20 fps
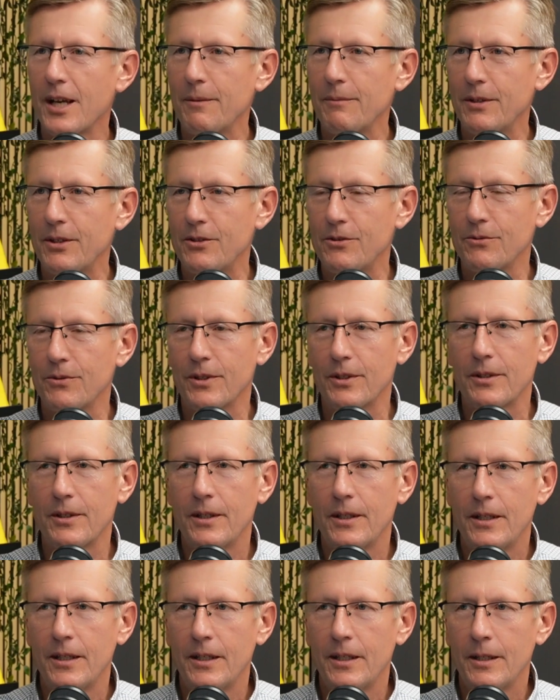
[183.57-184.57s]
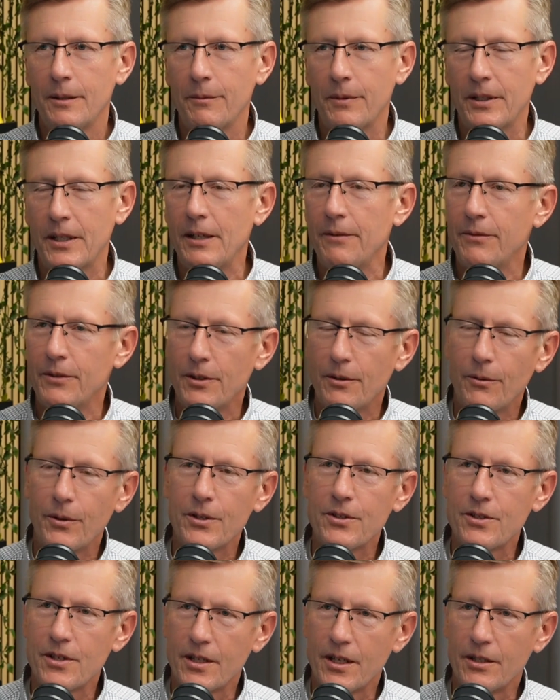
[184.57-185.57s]
into it. But even the
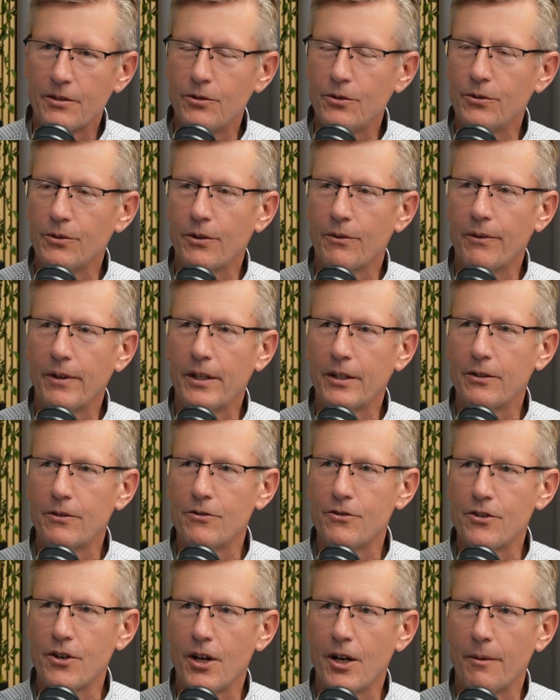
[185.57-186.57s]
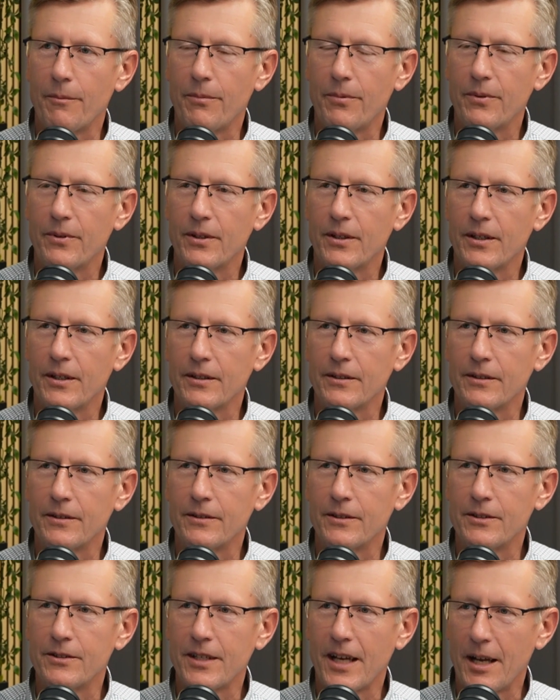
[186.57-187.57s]
ones that are doing a really good job,
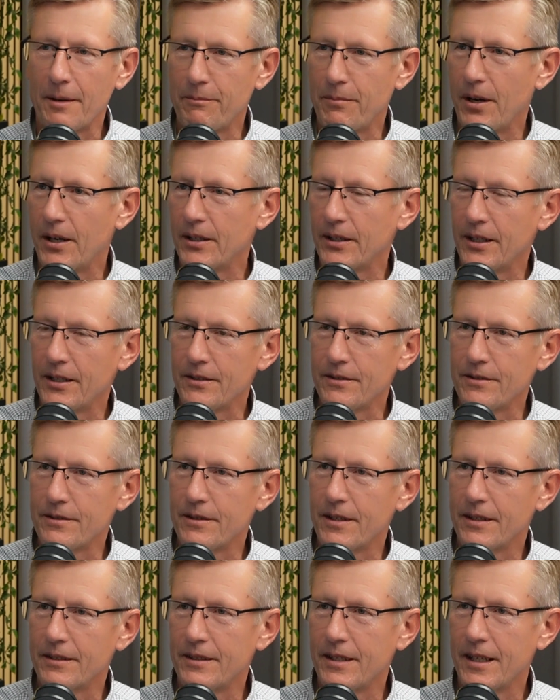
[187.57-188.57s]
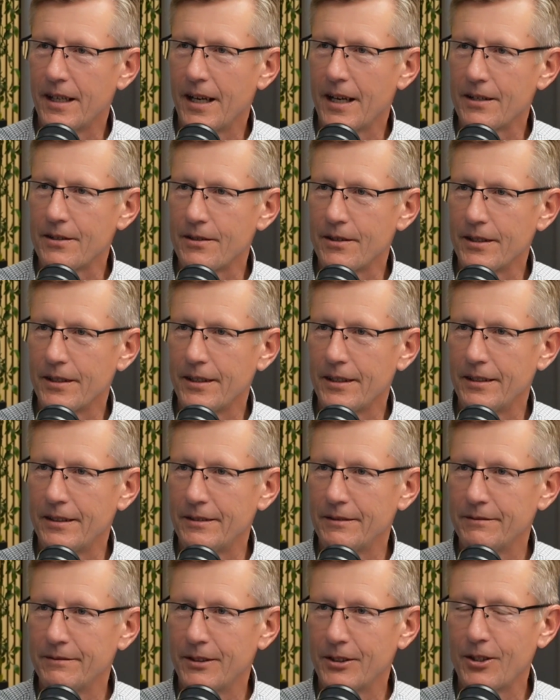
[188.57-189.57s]
the sad part is that
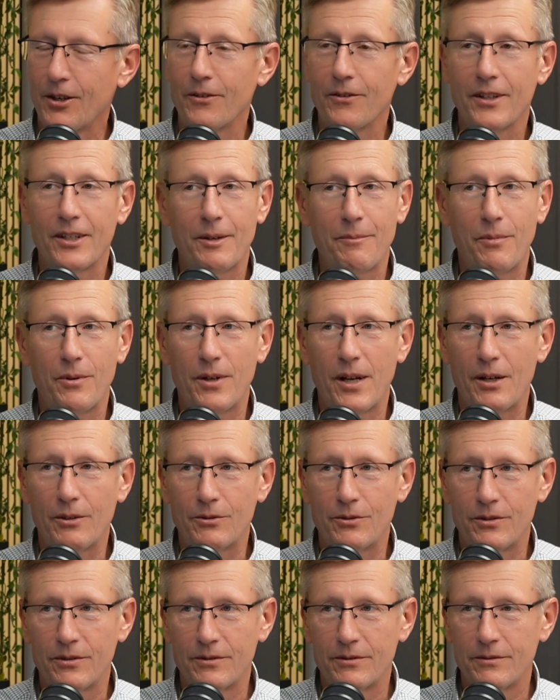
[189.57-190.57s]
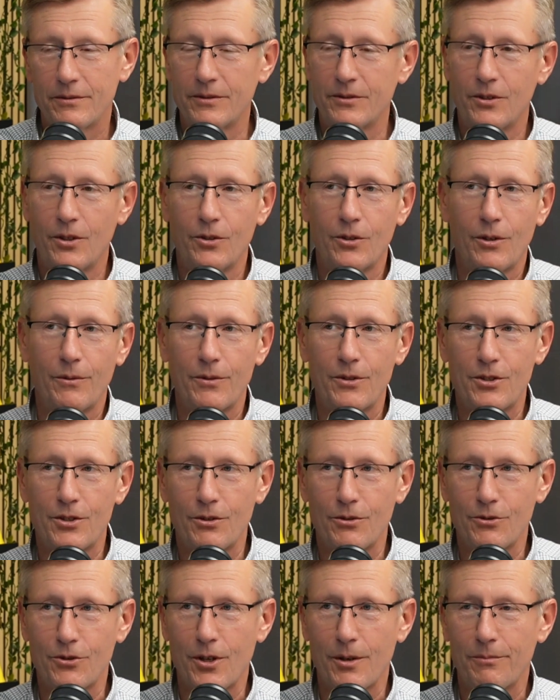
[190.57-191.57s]
the content they put out don't always
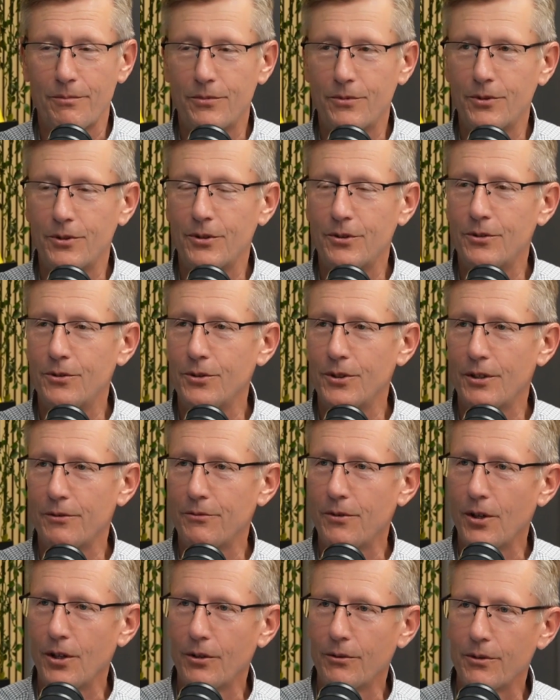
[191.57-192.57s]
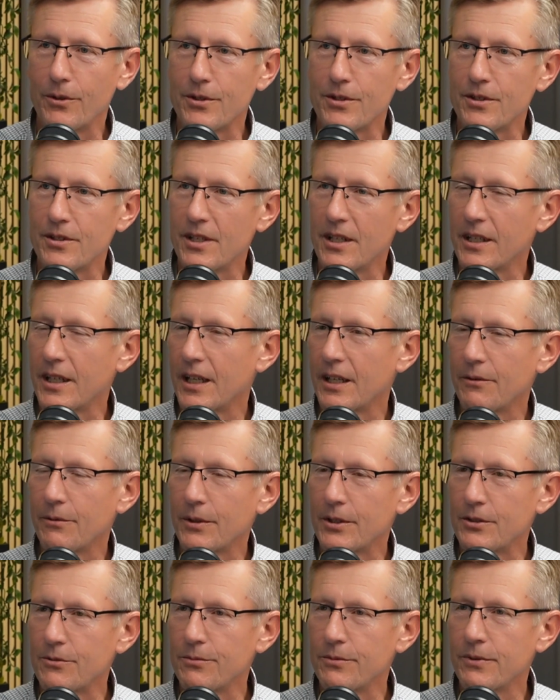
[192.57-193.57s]
shows up to their followers. Is that kind of
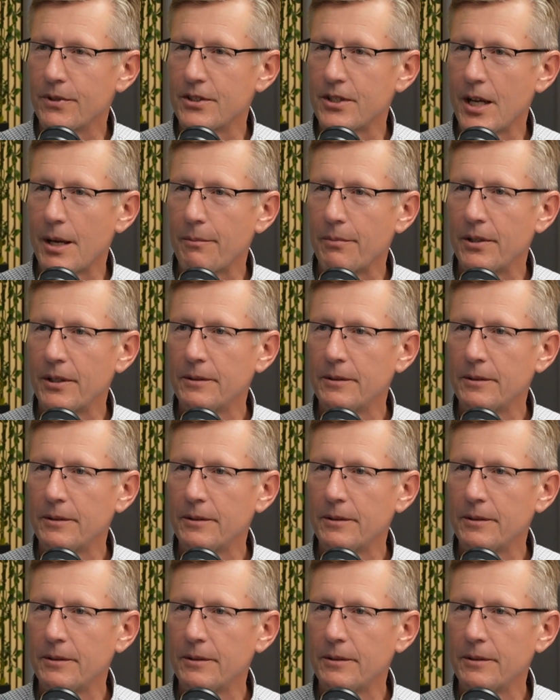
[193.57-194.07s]
what's happening?